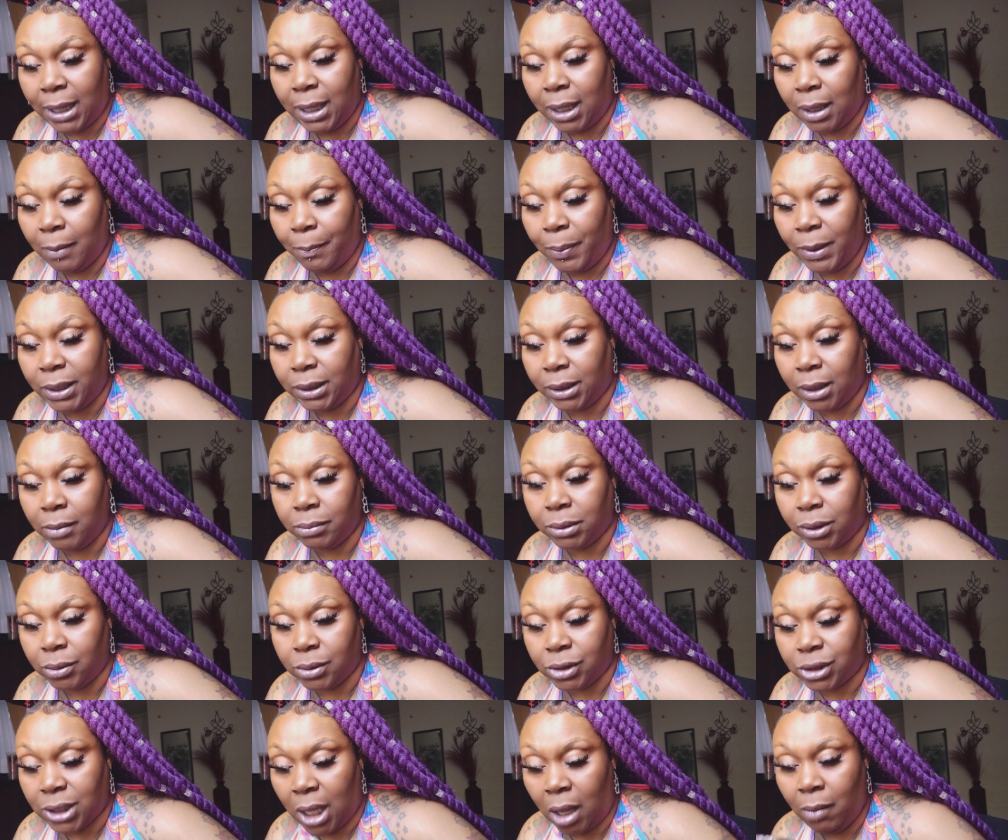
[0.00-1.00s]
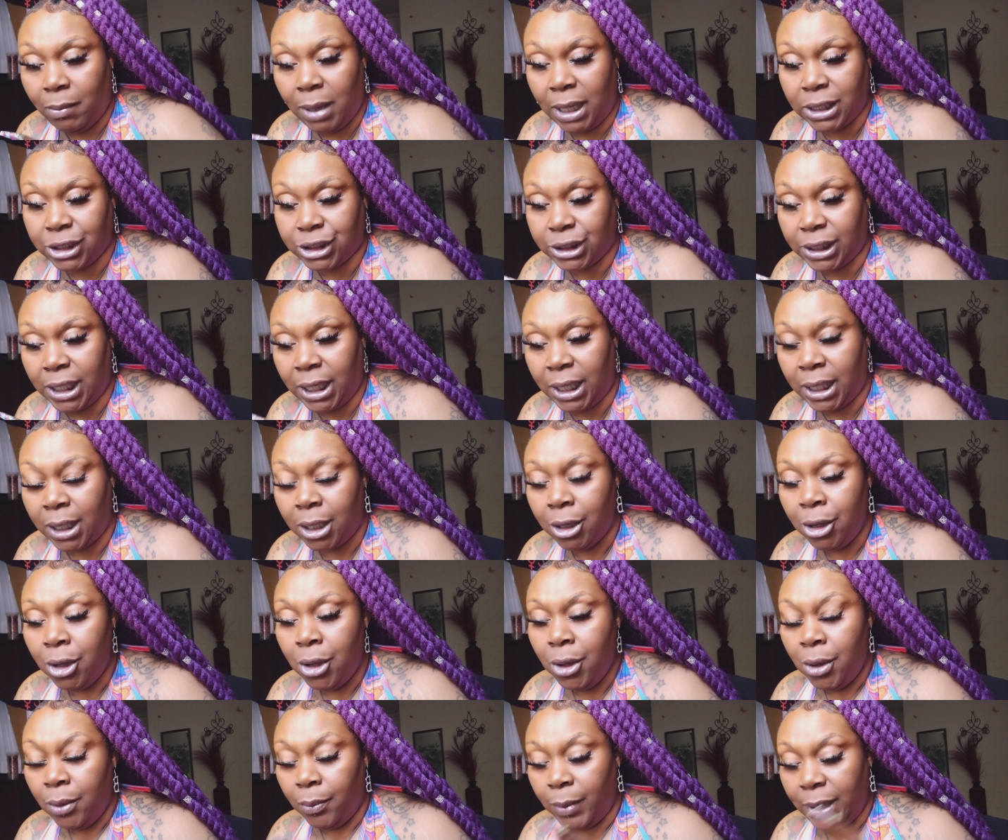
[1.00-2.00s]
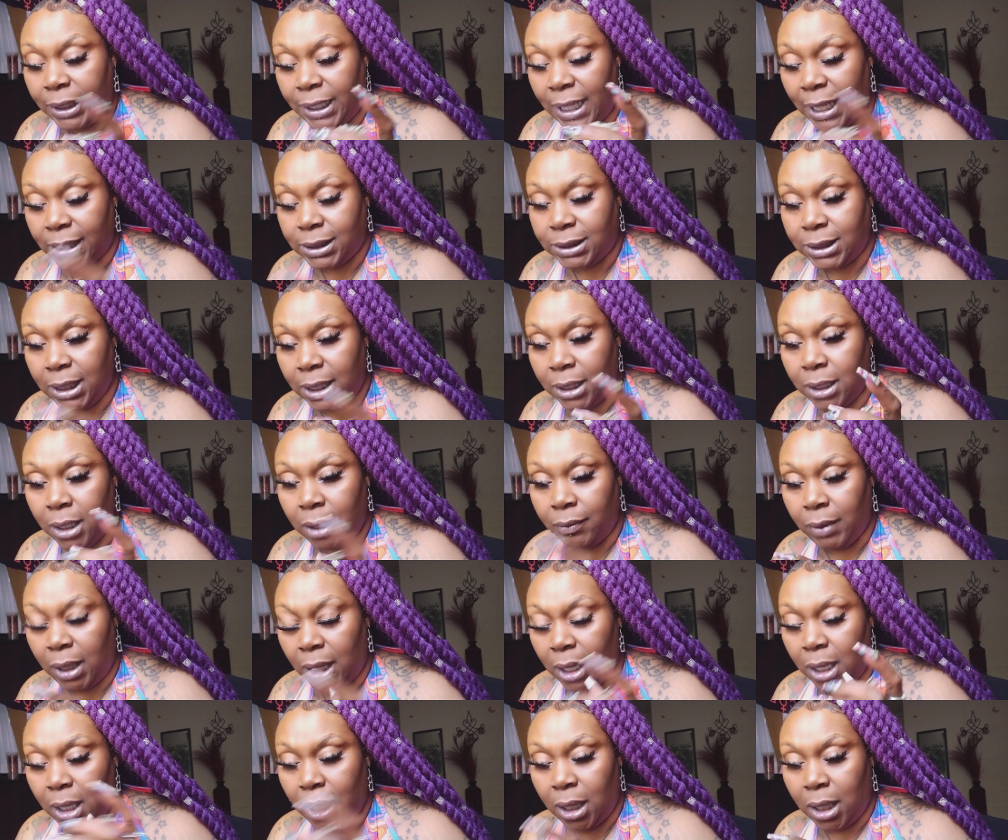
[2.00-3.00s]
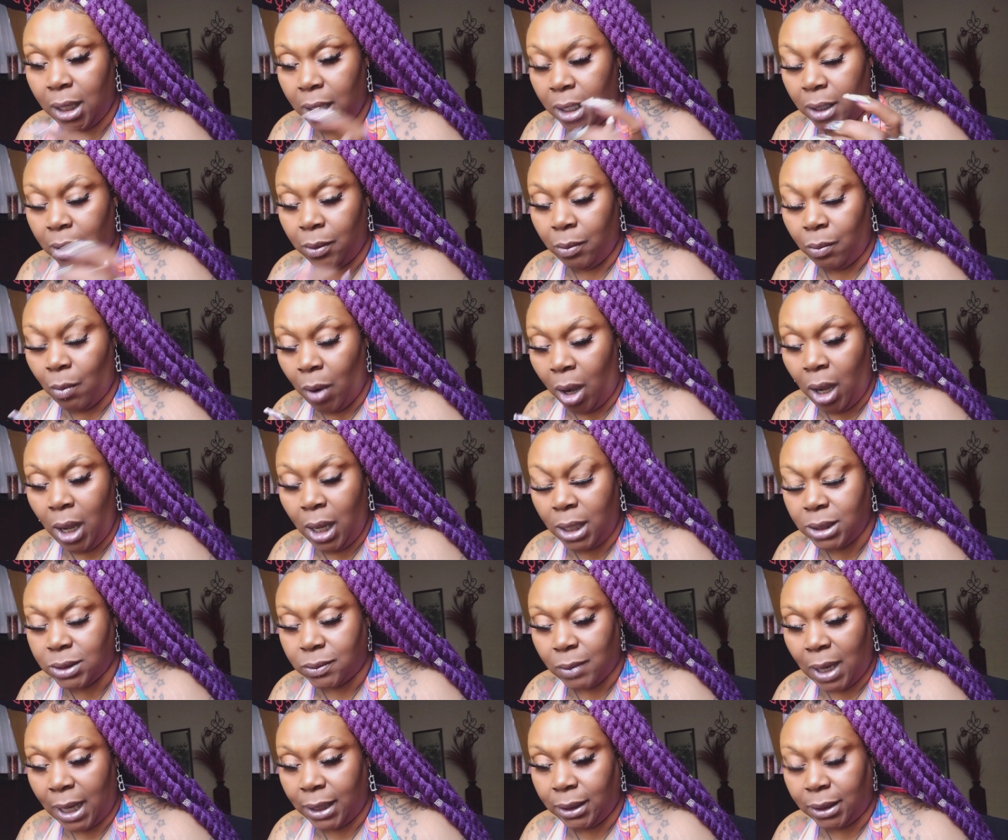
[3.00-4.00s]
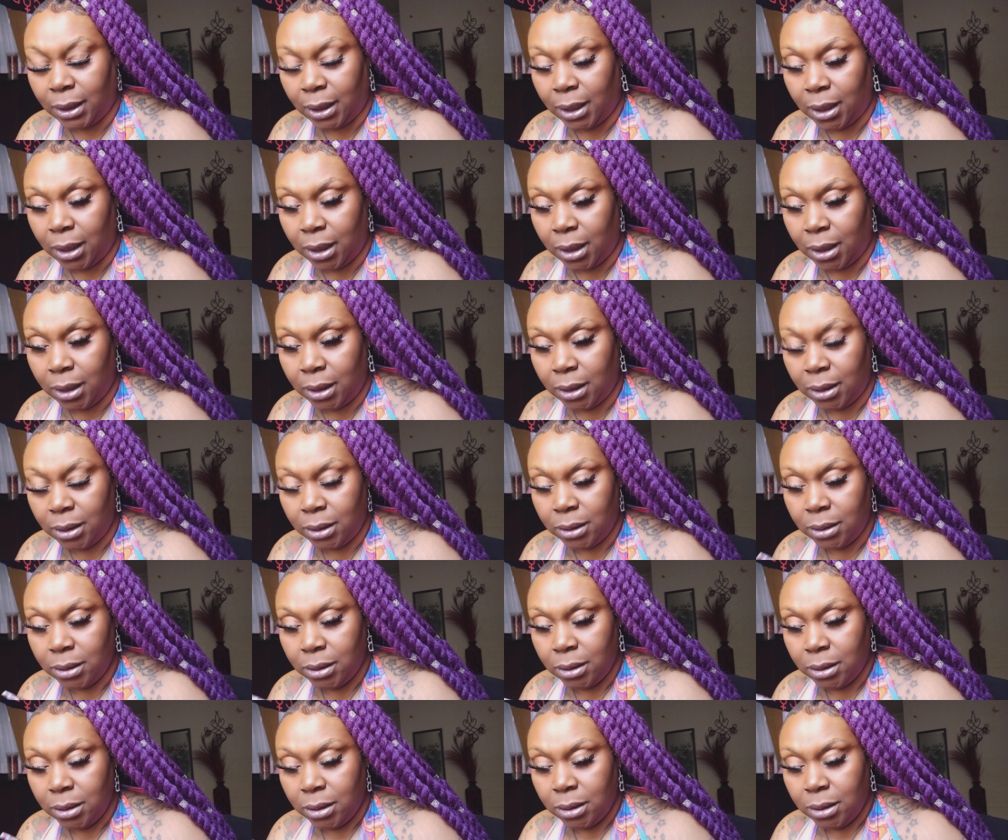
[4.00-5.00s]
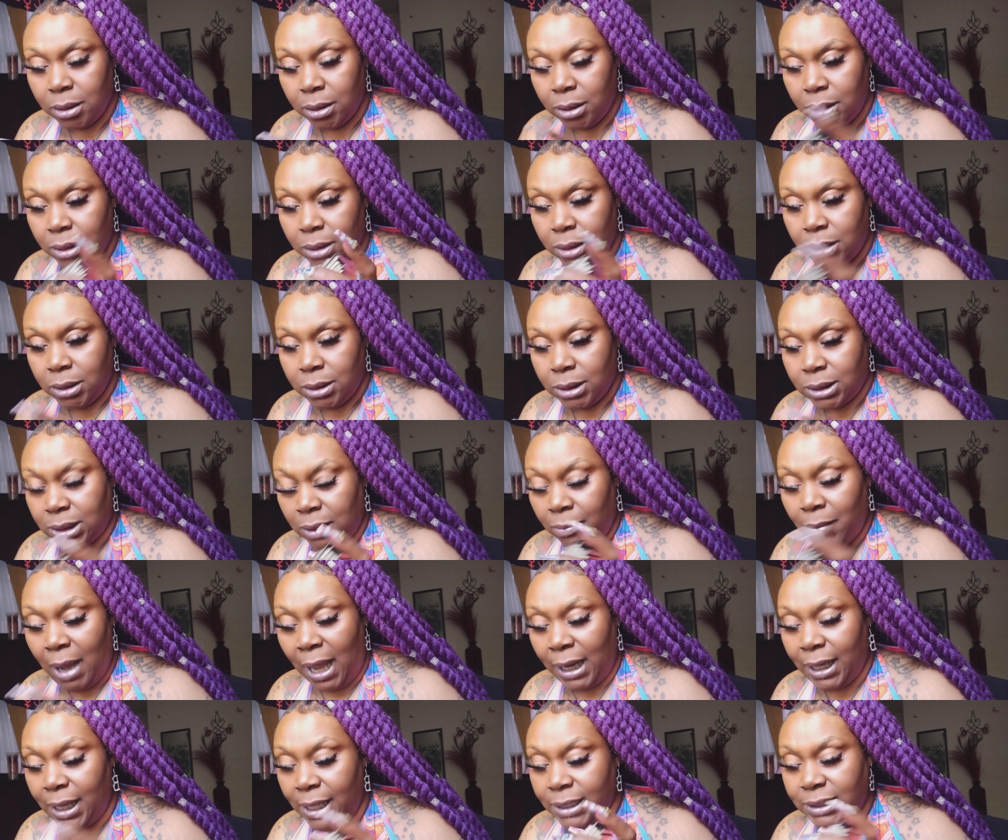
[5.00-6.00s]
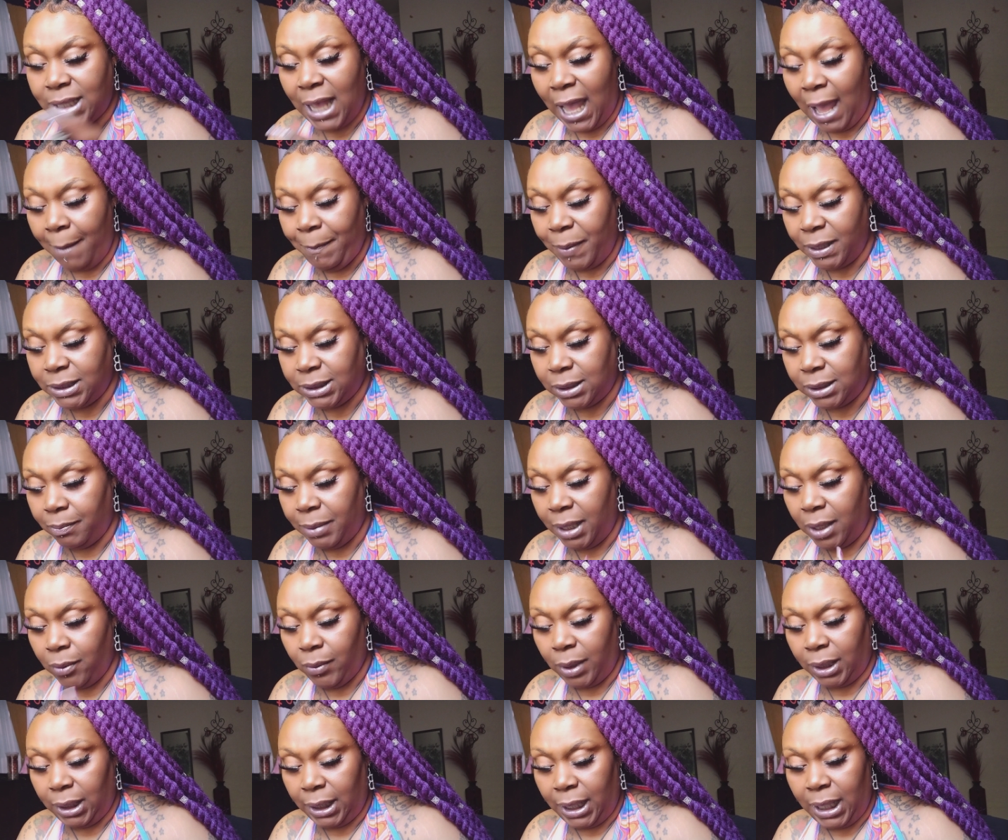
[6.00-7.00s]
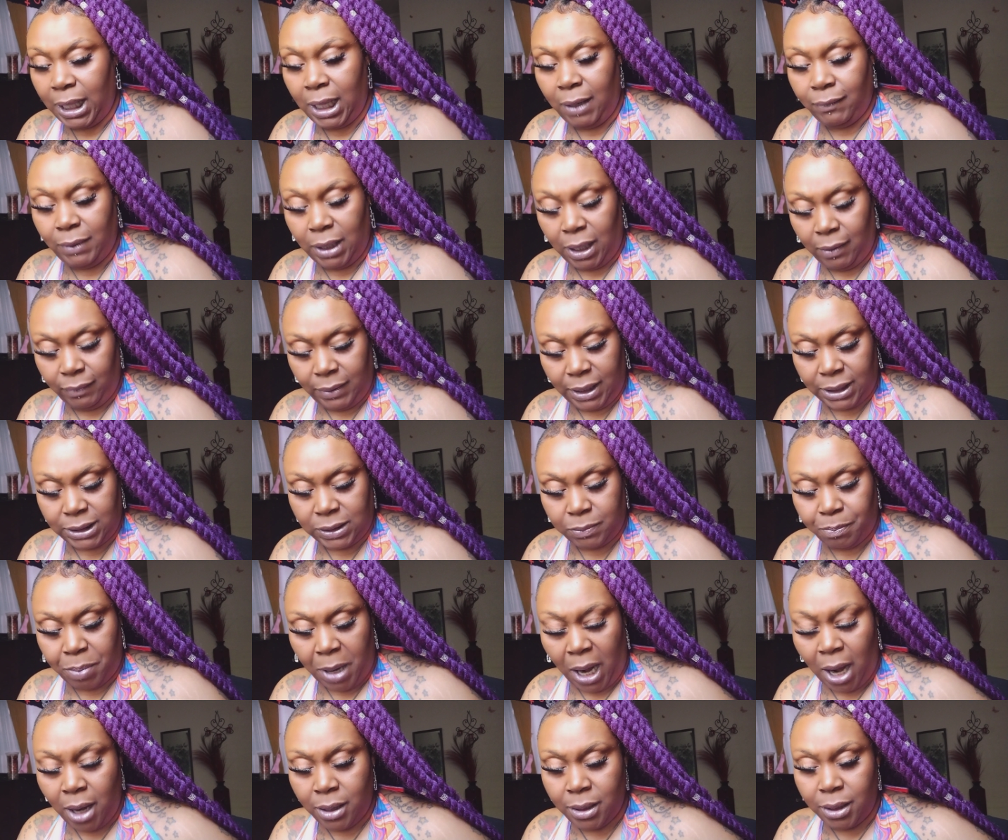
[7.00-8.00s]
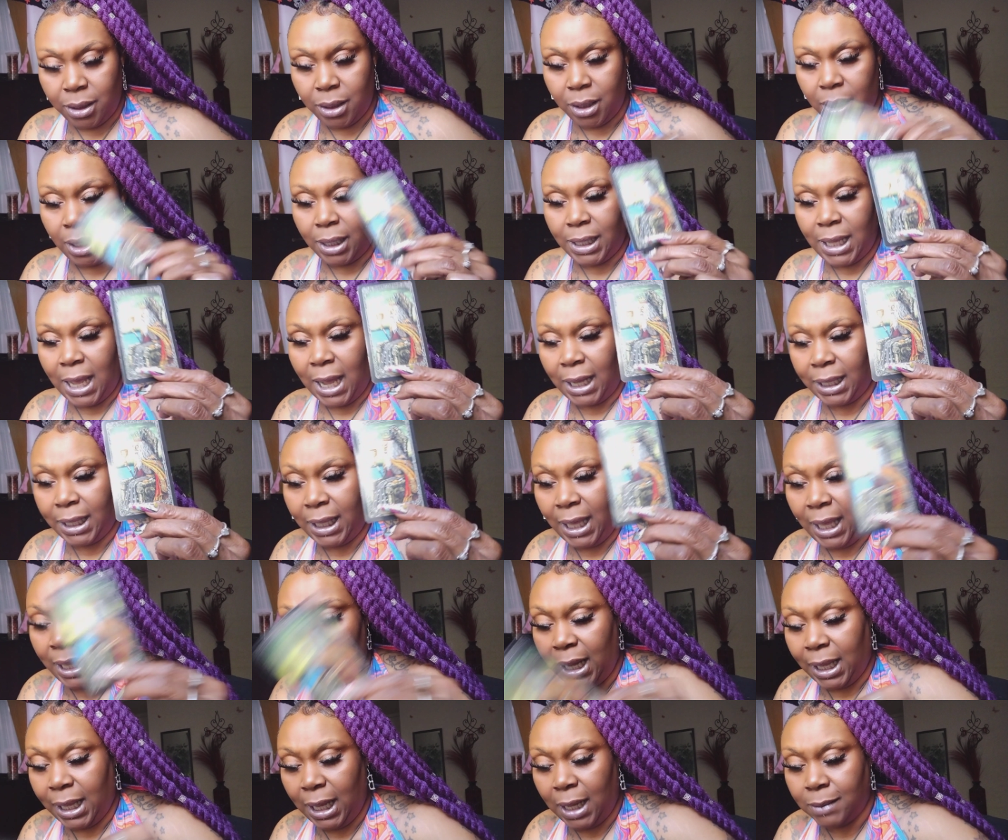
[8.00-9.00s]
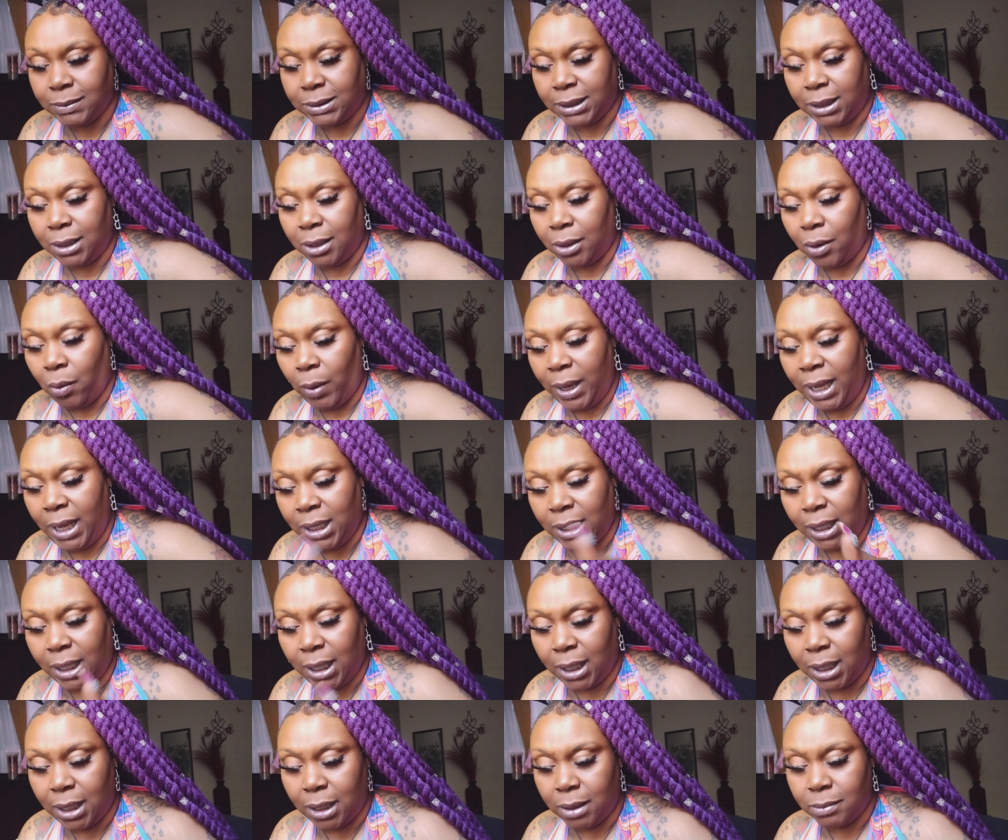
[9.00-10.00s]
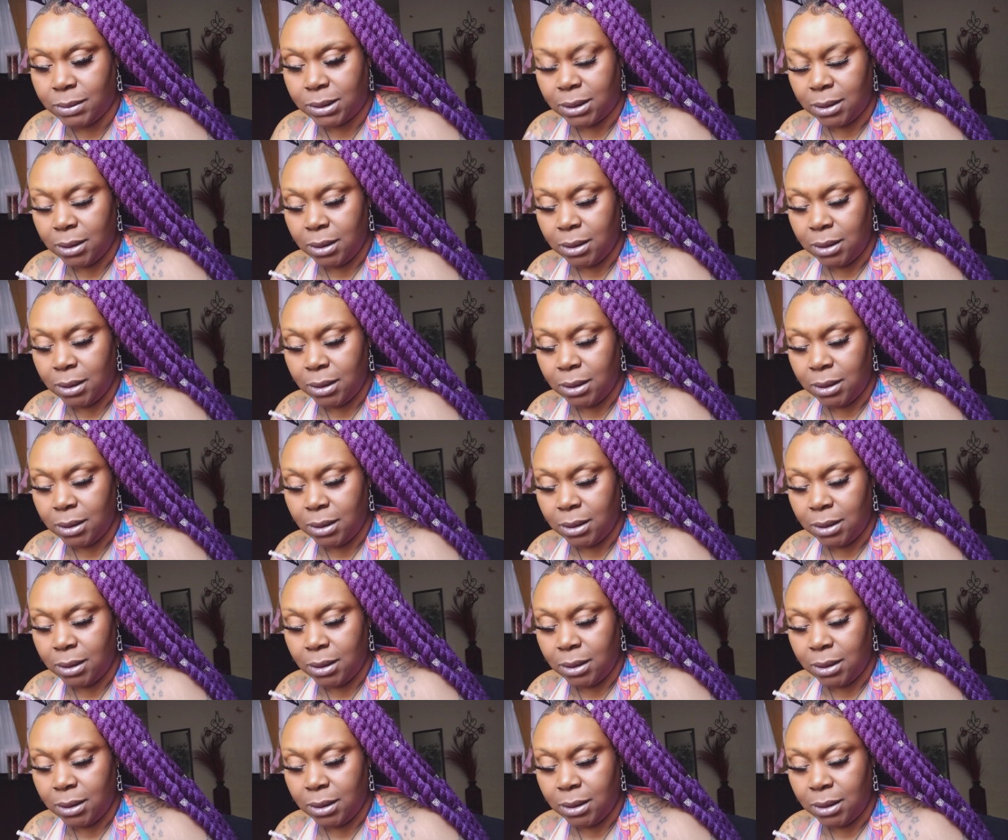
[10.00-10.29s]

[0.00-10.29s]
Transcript: done put them through so much shit with that ten of uh wands right there. Somebody is happy to be relieved of this burden here. Yeah, King of Cups and the Queen of Cups.